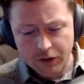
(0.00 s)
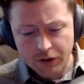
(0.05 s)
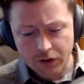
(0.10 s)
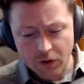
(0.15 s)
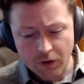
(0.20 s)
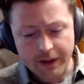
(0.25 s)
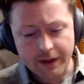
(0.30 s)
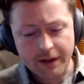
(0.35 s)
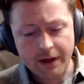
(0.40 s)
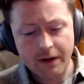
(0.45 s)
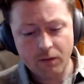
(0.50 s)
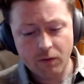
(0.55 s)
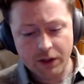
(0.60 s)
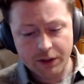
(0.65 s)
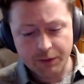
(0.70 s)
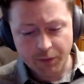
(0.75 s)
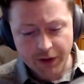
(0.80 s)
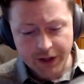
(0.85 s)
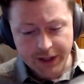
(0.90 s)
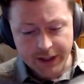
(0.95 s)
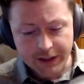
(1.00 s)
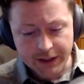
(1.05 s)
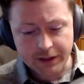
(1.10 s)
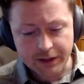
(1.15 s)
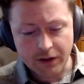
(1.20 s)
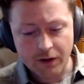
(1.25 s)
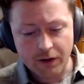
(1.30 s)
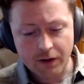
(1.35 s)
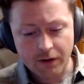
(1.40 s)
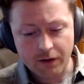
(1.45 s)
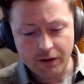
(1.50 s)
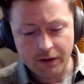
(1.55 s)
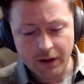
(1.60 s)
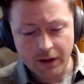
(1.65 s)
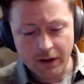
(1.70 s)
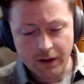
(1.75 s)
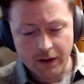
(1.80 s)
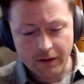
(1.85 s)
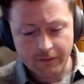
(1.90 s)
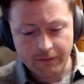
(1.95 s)
So it was
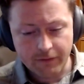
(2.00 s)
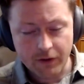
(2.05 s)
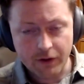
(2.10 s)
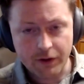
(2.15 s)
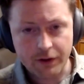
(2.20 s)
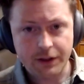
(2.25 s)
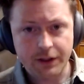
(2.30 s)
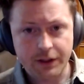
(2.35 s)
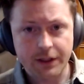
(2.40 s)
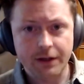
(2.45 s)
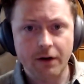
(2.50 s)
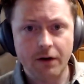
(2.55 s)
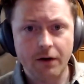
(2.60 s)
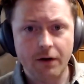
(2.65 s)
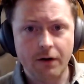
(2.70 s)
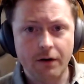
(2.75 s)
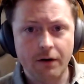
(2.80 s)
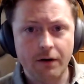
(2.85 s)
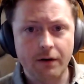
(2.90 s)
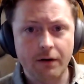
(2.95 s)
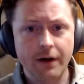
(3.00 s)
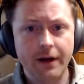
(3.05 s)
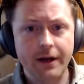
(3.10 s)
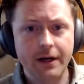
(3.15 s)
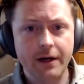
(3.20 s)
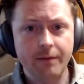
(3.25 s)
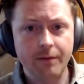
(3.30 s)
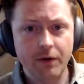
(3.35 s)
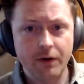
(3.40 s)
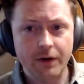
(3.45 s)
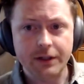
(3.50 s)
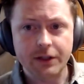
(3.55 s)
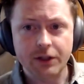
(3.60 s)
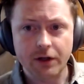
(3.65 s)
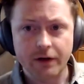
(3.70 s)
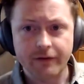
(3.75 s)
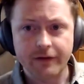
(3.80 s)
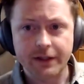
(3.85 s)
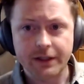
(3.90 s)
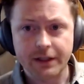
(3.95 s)
pre-installed first in all AWS
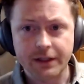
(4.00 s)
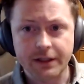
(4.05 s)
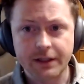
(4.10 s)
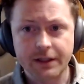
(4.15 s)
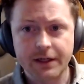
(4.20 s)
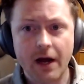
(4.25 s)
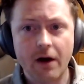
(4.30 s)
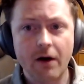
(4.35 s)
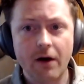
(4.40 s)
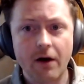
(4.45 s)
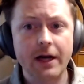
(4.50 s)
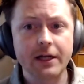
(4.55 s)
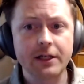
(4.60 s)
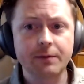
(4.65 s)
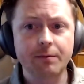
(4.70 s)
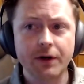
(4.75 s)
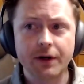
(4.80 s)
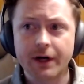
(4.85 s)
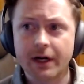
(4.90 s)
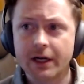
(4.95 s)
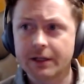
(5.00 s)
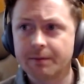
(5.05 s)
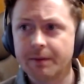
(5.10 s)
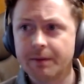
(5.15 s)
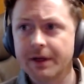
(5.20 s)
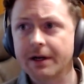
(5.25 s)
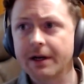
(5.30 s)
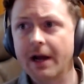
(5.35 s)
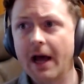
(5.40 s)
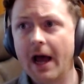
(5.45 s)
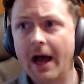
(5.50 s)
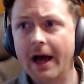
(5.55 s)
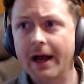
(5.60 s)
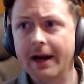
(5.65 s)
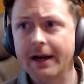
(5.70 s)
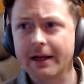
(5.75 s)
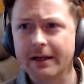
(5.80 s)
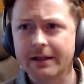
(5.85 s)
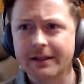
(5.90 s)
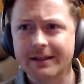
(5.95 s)
services. Now, Iceberg has been
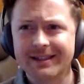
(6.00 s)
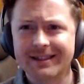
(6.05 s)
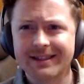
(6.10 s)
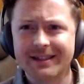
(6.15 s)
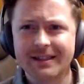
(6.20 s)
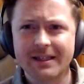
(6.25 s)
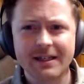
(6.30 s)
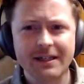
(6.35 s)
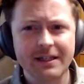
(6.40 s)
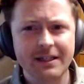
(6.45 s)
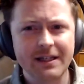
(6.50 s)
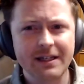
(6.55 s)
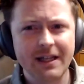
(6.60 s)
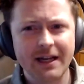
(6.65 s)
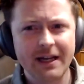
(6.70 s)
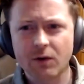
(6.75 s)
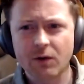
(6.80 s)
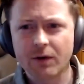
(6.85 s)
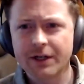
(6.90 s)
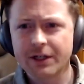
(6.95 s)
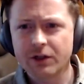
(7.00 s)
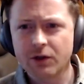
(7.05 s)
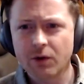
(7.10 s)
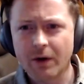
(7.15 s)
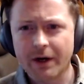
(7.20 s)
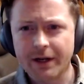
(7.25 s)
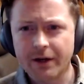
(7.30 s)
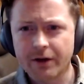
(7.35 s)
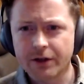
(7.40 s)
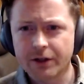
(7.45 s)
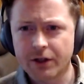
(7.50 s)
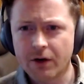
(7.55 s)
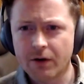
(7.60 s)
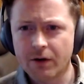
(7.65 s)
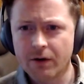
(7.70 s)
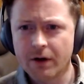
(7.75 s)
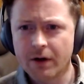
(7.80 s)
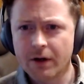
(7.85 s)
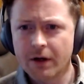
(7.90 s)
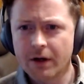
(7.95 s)
added since like 2020 or
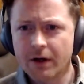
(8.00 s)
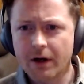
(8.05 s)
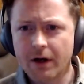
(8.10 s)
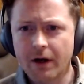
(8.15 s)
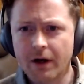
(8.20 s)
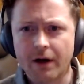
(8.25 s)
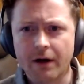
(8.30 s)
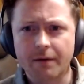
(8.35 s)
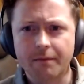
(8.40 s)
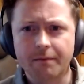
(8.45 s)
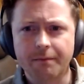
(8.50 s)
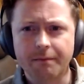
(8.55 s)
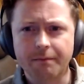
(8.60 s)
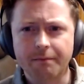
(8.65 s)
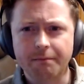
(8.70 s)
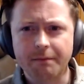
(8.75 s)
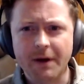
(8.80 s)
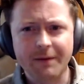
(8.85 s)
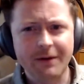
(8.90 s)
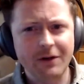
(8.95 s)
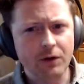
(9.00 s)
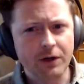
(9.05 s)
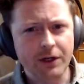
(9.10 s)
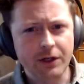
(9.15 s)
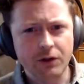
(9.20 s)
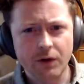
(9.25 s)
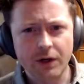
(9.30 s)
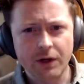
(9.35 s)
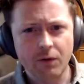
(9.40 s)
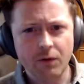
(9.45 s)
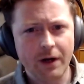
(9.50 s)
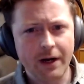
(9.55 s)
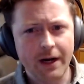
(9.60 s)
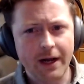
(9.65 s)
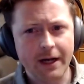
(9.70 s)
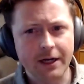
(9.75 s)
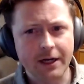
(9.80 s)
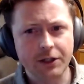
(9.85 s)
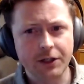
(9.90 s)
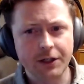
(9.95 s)
so, maybe
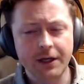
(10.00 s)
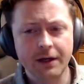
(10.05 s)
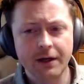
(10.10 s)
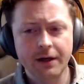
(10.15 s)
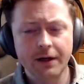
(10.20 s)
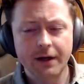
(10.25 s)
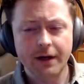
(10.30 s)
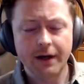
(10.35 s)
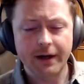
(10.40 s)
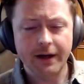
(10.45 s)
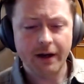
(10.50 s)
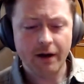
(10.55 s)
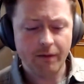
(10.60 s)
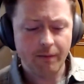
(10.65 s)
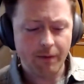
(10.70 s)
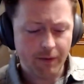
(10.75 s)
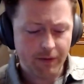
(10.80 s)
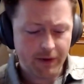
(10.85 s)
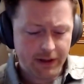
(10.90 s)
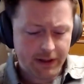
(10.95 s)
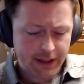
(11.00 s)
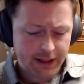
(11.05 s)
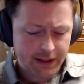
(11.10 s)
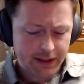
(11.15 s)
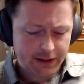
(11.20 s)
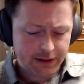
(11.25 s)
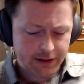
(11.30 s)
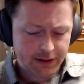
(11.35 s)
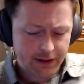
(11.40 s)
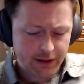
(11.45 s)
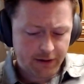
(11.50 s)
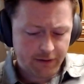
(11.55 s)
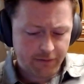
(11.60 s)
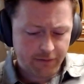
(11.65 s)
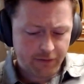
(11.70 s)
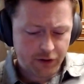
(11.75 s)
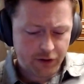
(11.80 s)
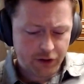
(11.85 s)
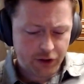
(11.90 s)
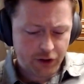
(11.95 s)
2021 actually. I can't remember the dates
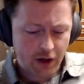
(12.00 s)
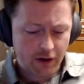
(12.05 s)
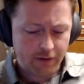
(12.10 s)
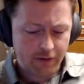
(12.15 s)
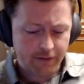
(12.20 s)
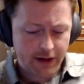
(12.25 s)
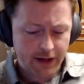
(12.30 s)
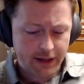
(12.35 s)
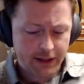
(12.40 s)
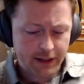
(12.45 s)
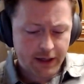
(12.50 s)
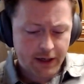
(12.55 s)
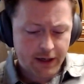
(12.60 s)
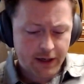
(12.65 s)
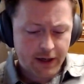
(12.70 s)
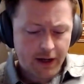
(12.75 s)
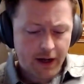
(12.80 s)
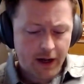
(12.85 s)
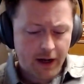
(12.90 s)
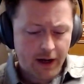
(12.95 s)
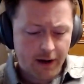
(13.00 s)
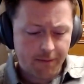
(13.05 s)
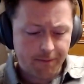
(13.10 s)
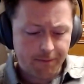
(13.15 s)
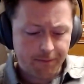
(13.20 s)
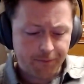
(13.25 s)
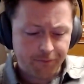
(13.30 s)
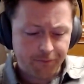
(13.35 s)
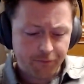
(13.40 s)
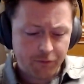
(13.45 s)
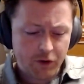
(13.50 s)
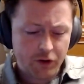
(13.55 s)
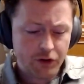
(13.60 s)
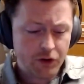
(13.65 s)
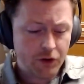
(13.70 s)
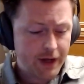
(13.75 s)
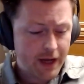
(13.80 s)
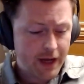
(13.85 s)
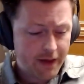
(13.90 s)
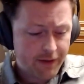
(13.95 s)
for sure offhand.
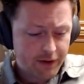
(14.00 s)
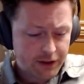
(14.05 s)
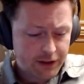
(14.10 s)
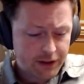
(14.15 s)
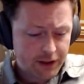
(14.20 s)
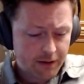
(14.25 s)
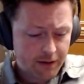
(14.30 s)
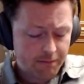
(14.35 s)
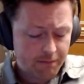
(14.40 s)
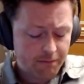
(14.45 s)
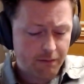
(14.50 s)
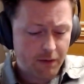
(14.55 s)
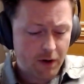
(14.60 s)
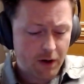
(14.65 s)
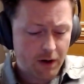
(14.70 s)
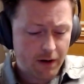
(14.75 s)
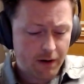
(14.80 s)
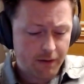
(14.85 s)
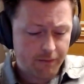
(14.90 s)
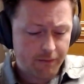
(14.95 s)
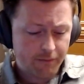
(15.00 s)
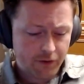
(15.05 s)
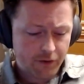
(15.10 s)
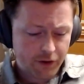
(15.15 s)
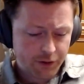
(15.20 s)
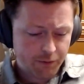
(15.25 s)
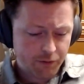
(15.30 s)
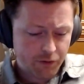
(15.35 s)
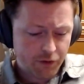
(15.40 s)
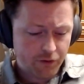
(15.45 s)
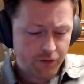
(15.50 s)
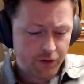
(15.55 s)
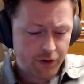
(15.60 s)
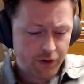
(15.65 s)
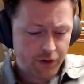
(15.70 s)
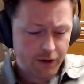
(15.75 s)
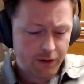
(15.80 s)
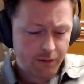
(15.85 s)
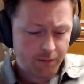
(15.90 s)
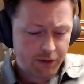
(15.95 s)
So yeah, there's some first
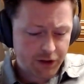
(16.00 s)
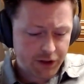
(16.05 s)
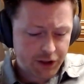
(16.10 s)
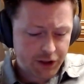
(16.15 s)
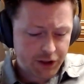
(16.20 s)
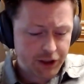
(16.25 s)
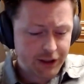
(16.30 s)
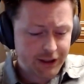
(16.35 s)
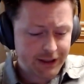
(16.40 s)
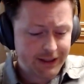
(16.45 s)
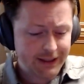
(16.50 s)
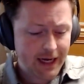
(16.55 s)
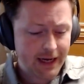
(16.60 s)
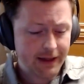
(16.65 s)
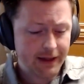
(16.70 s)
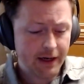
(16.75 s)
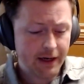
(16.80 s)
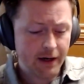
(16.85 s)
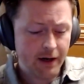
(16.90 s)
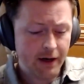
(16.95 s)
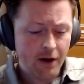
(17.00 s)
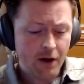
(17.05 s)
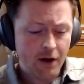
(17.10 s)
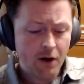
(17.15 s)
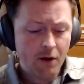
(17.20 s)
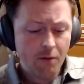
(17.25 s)
mover positions inside there.